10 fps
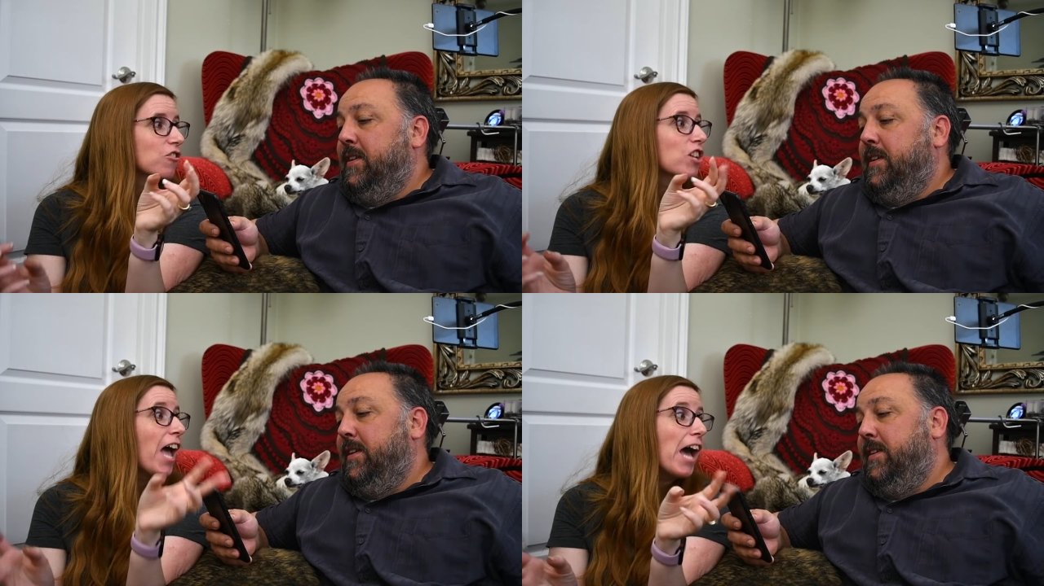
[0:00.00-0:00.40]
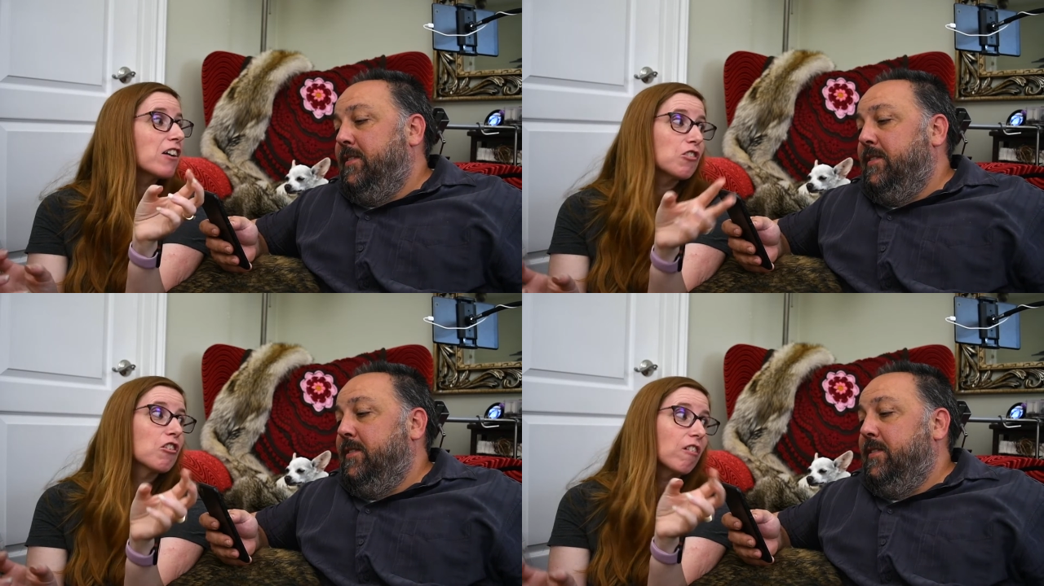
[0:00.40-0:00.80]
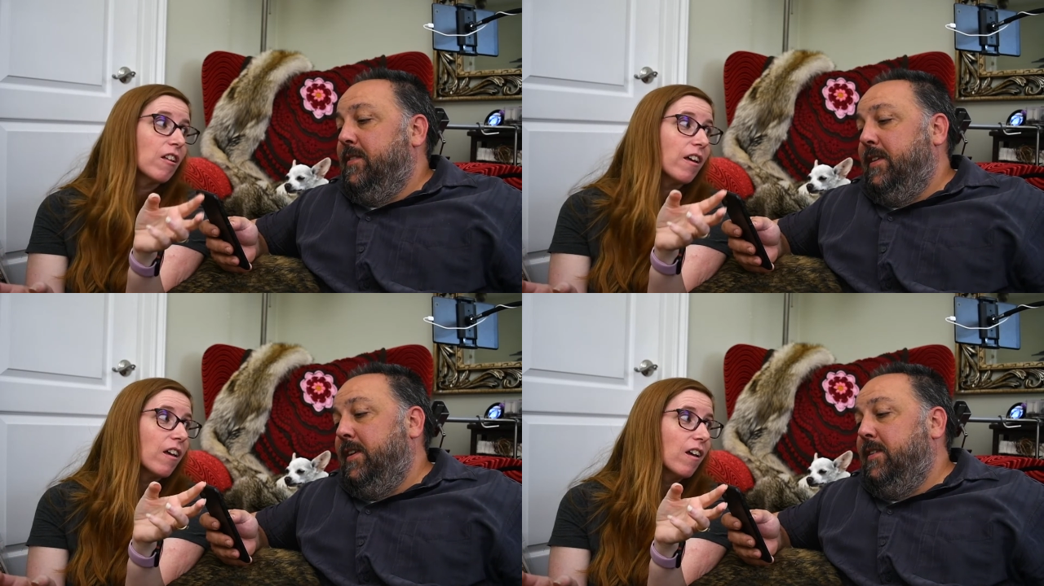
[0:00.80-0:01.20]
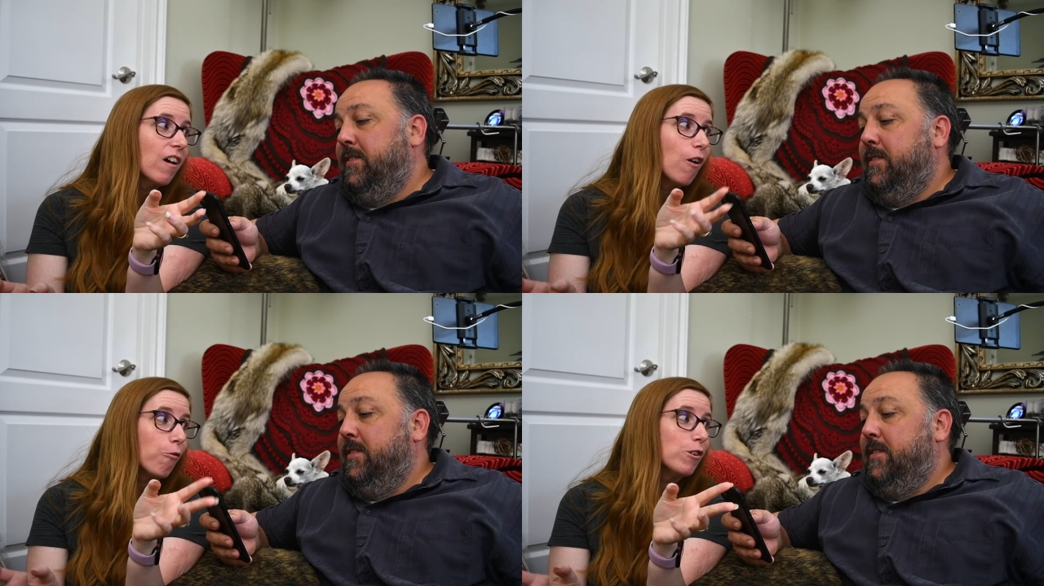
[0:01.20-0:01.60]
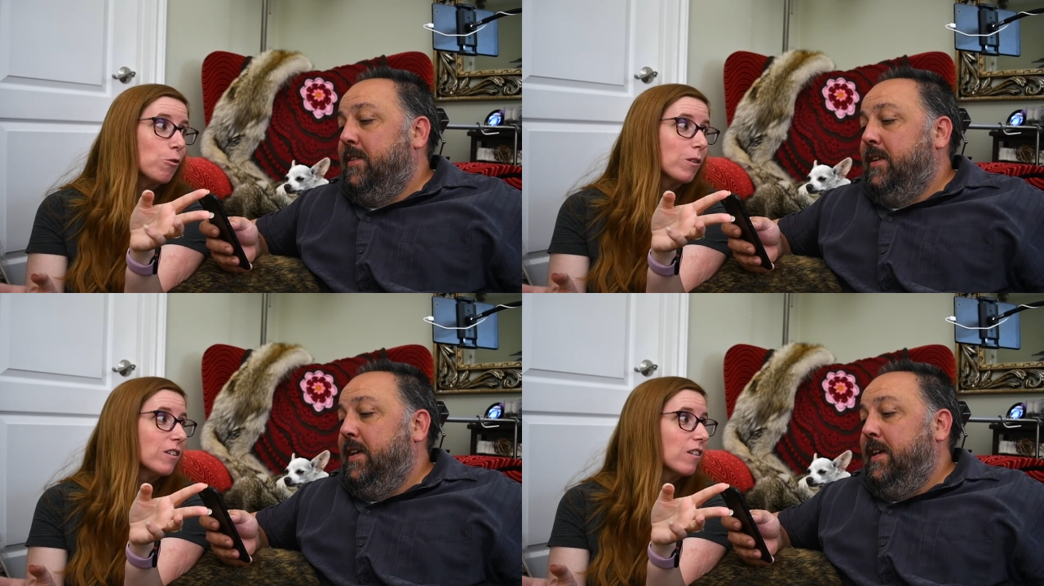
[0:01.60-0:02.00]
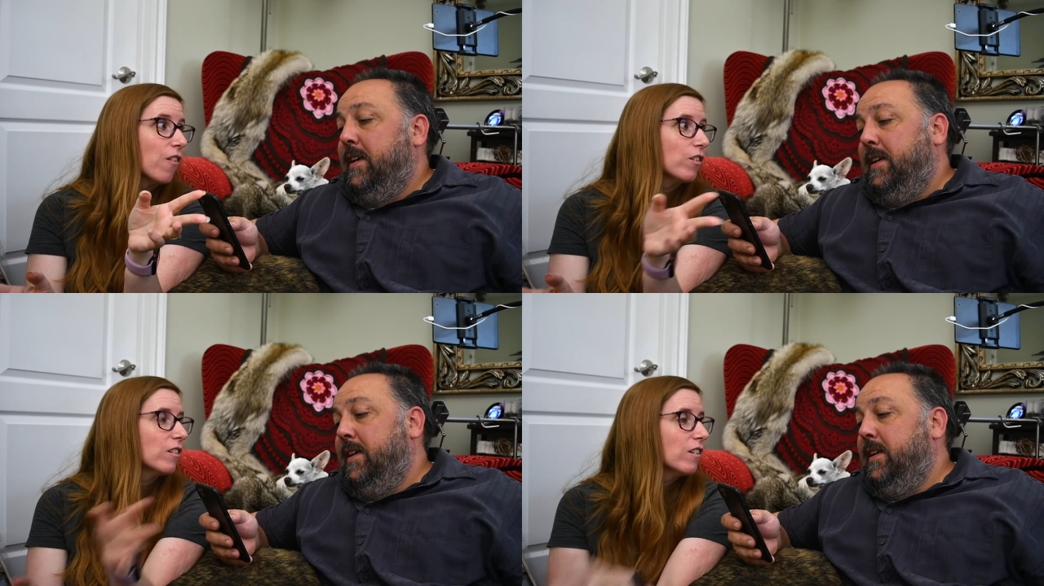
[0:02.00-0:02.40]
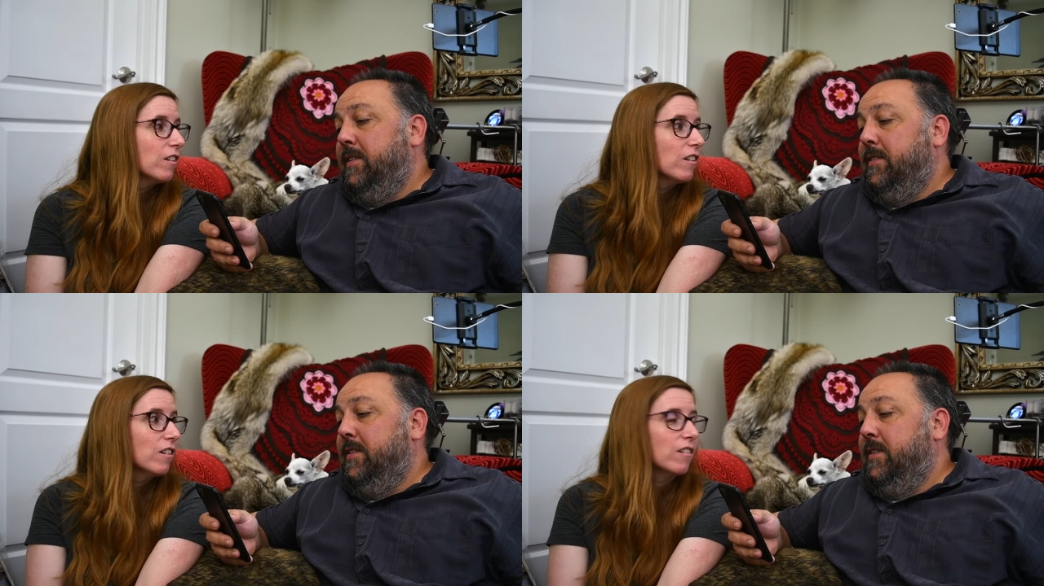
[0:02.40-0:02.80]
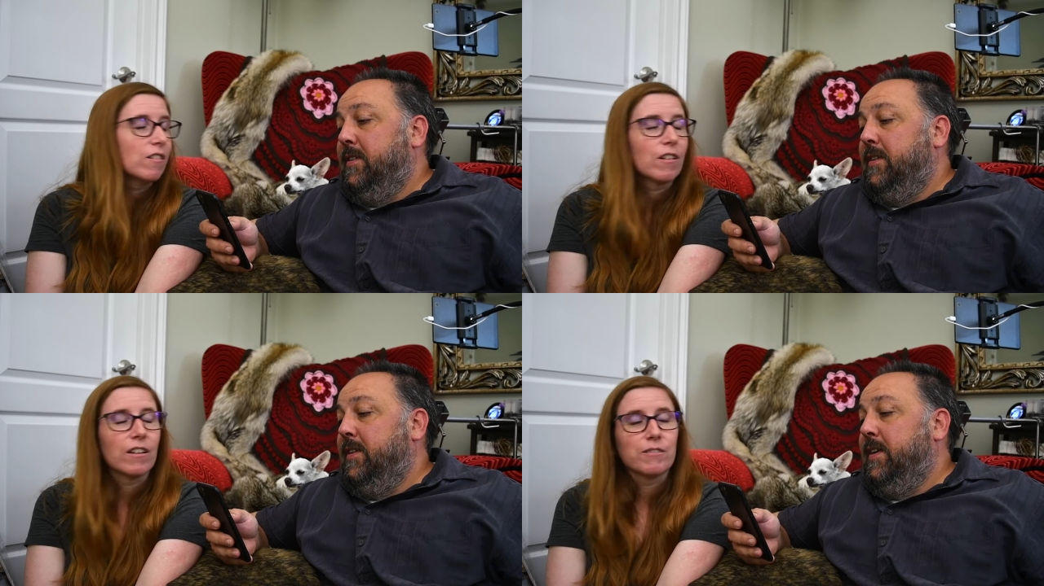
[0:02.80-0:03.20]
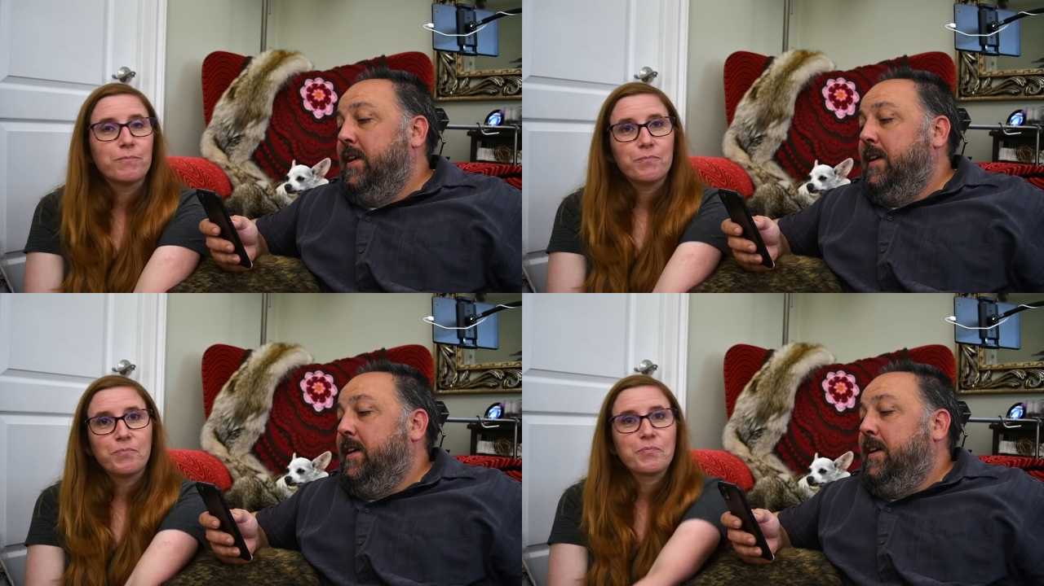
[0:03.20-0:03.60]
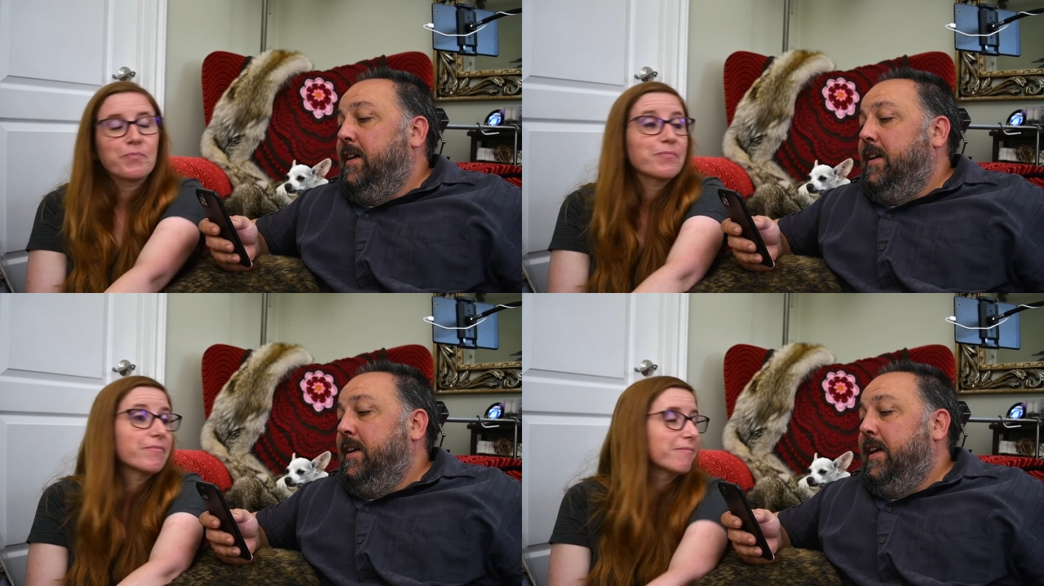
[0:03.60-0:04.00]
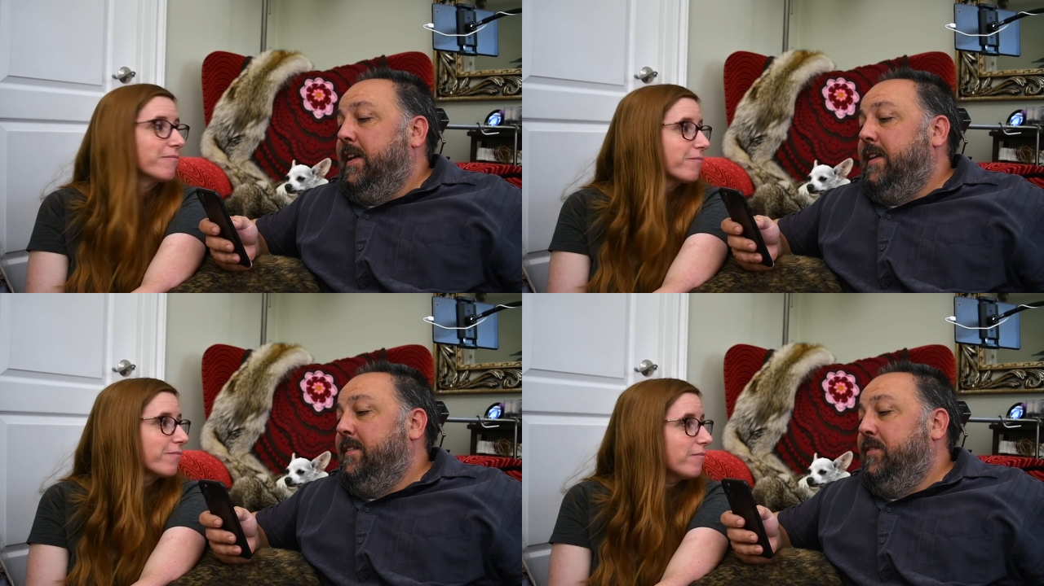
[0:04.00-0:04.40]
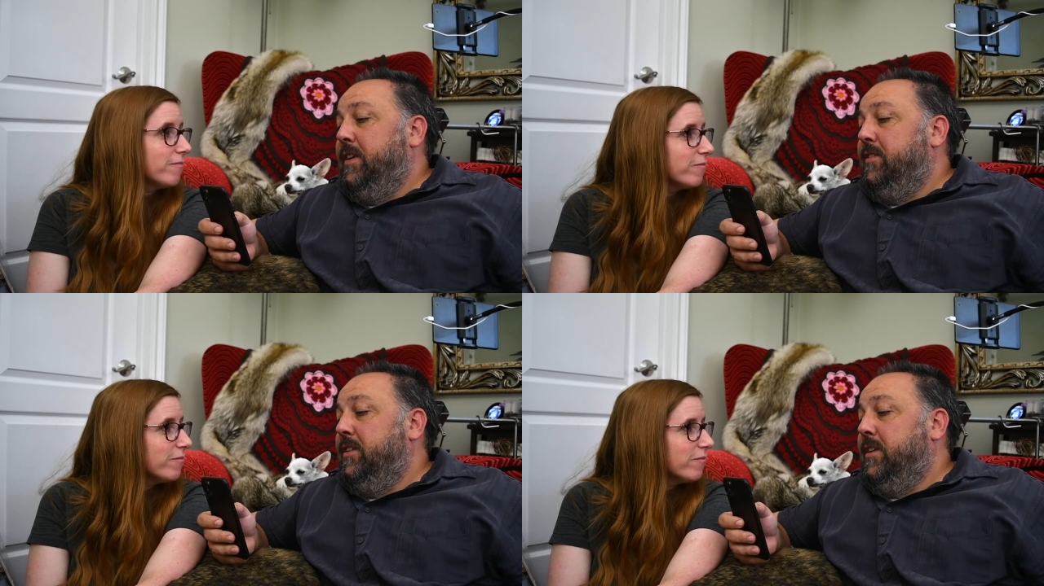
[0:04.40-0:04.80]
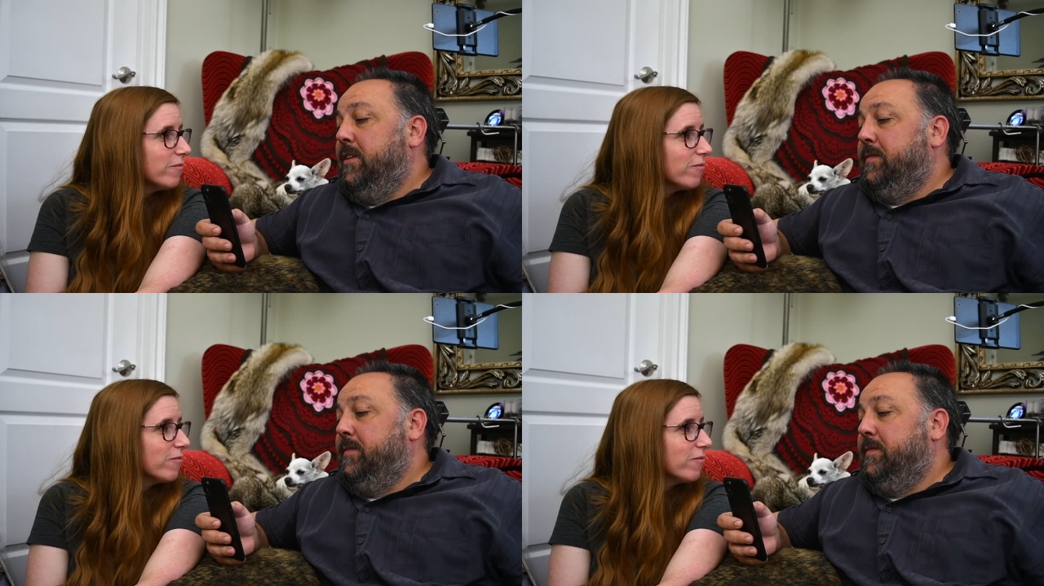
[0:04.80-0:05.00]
Speaker 1: technically is. It is. a 427. It is. Okay.
Speaker 2: Okay, it gets even easier.